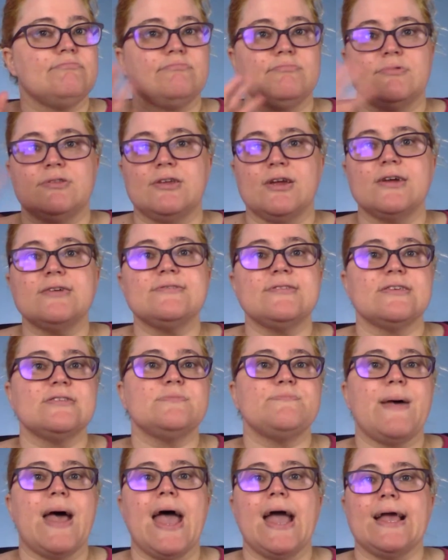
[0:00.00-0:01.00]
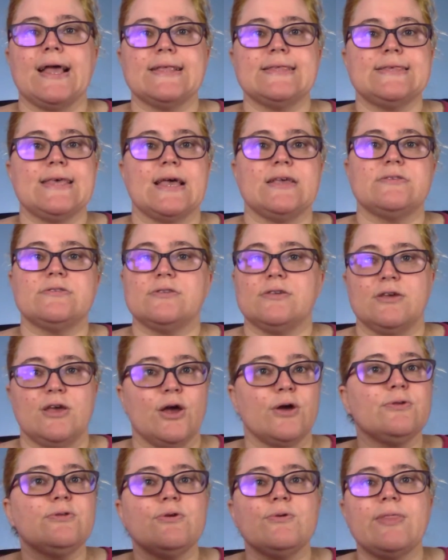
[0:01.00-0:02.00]
turns us back and says,
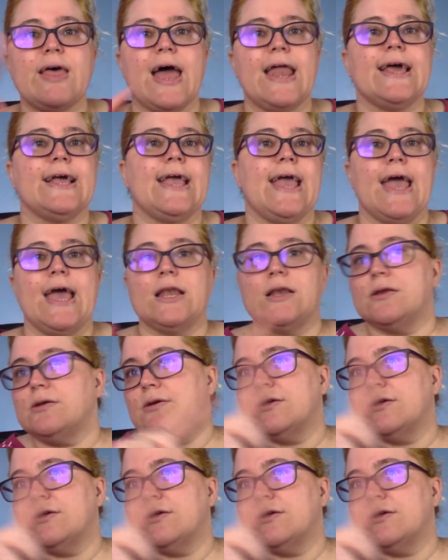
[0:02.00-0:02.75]
go do that again,